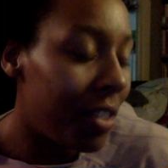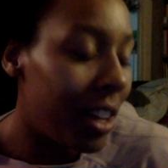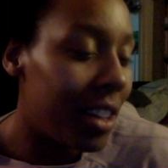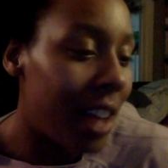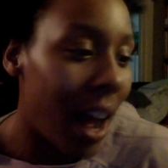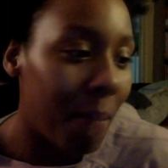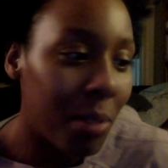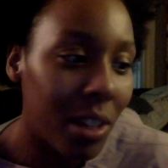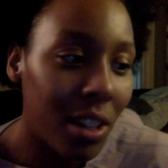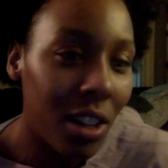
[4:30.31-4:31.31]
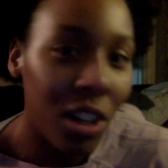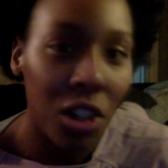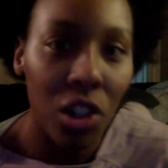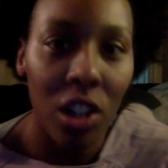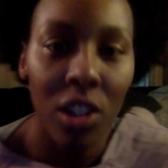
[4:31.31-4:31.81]
adapted and
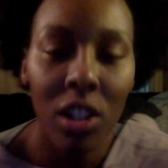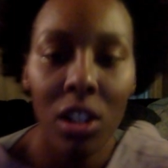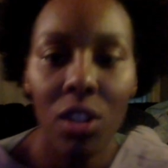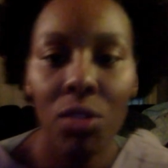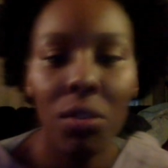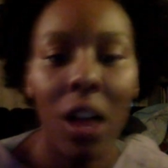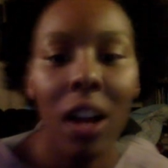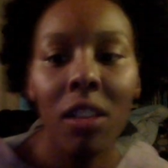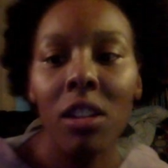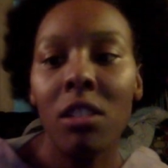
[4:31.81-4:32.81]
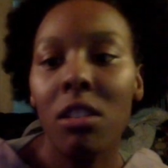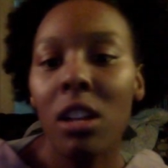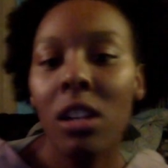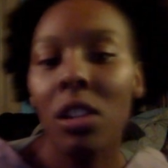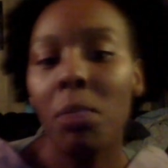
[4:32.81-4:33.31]
adjusted to a lot of these things,